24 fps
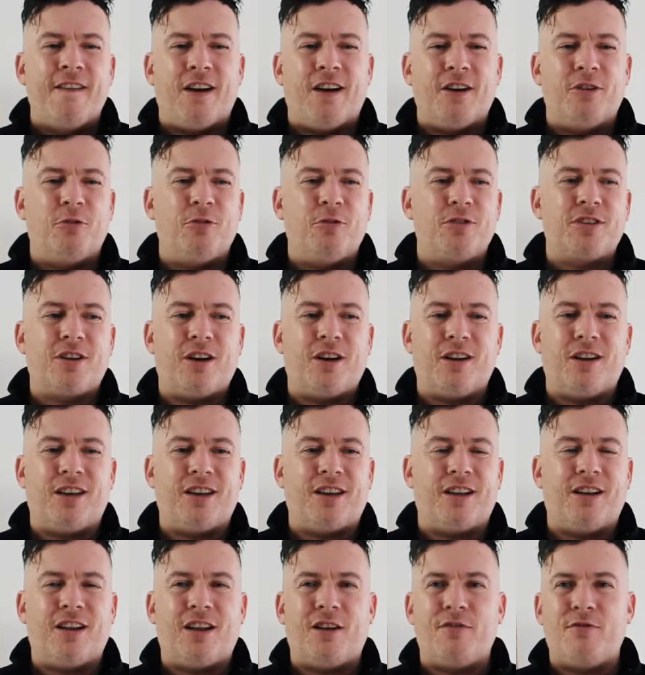I know it's got
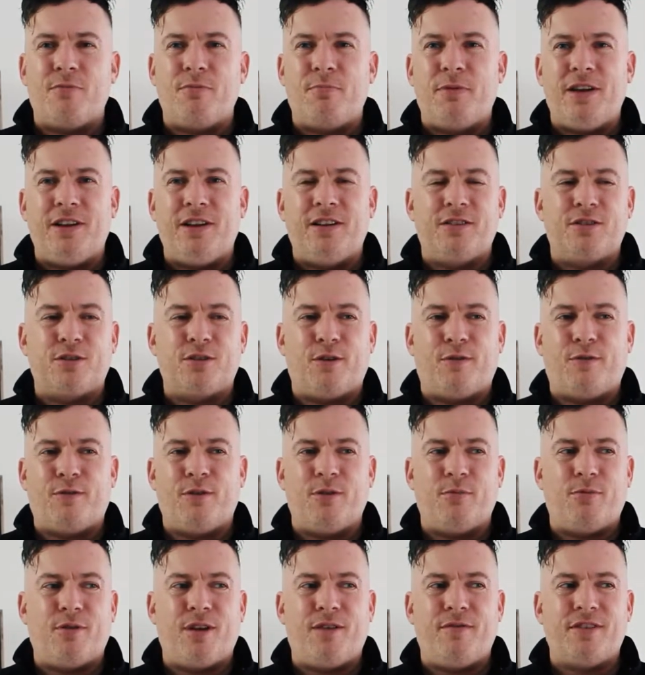like a lot of repeated stuff
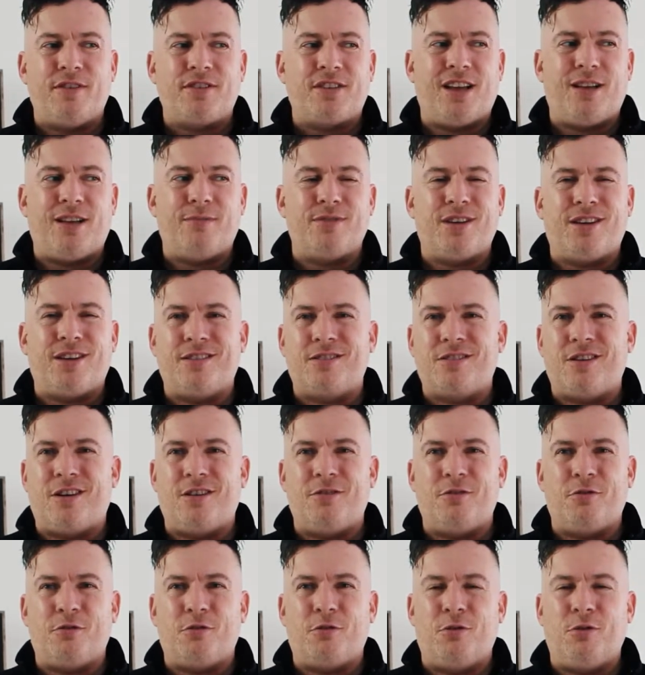from the previous previous games. Like it's
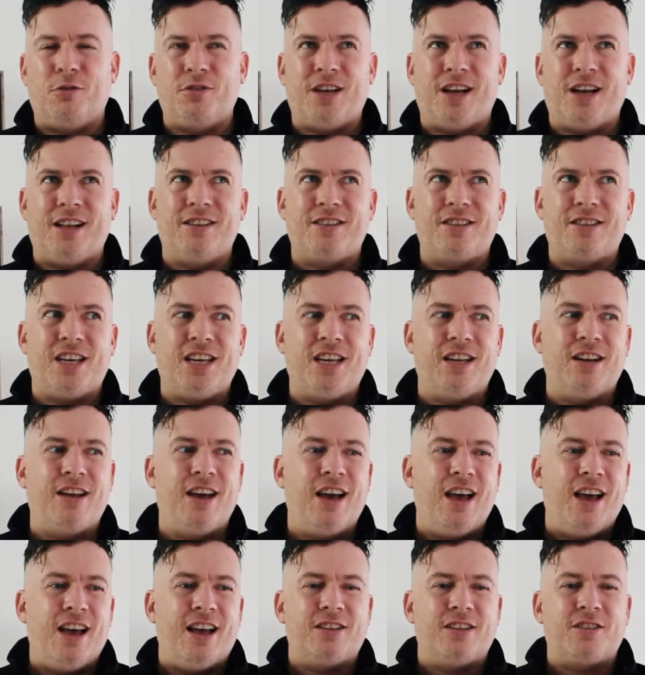got another hotel scene.
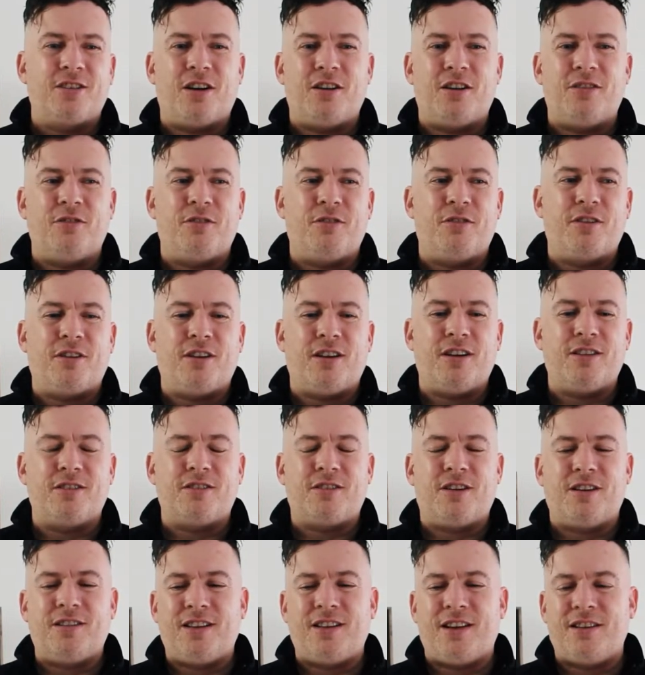It's got another. It's
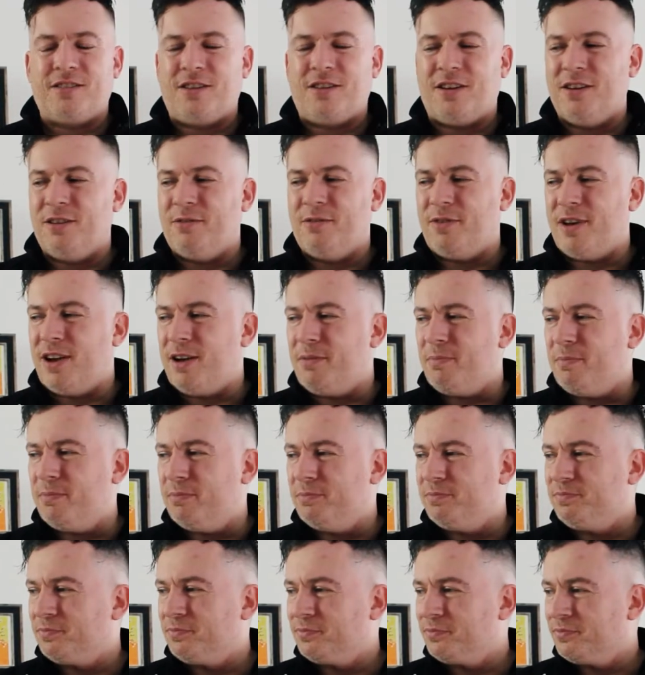got that kind of
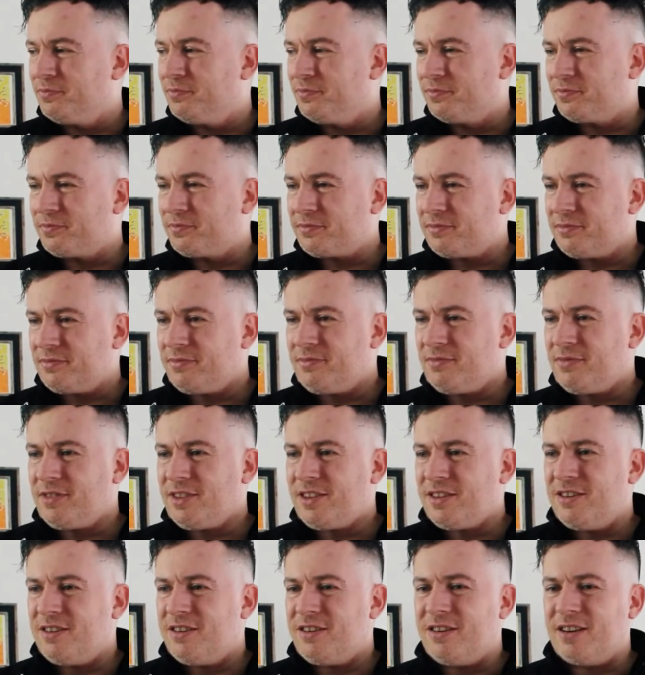um,
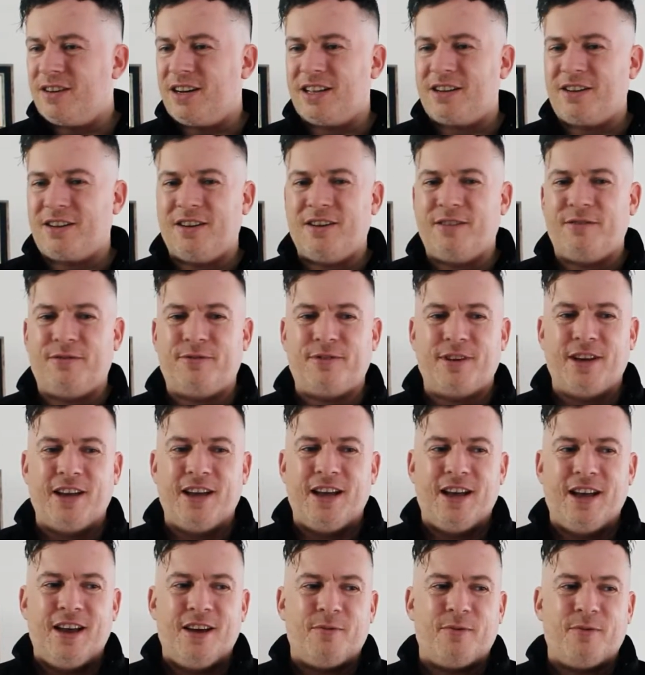all that kind of
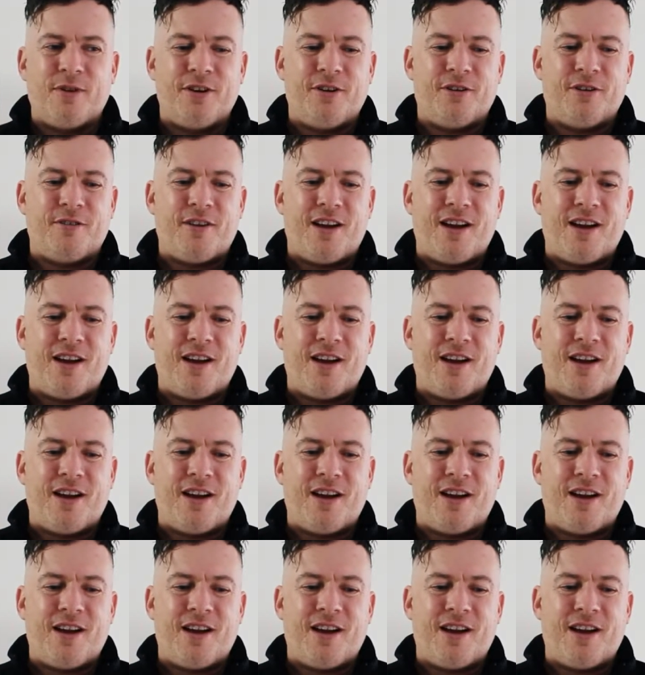where you're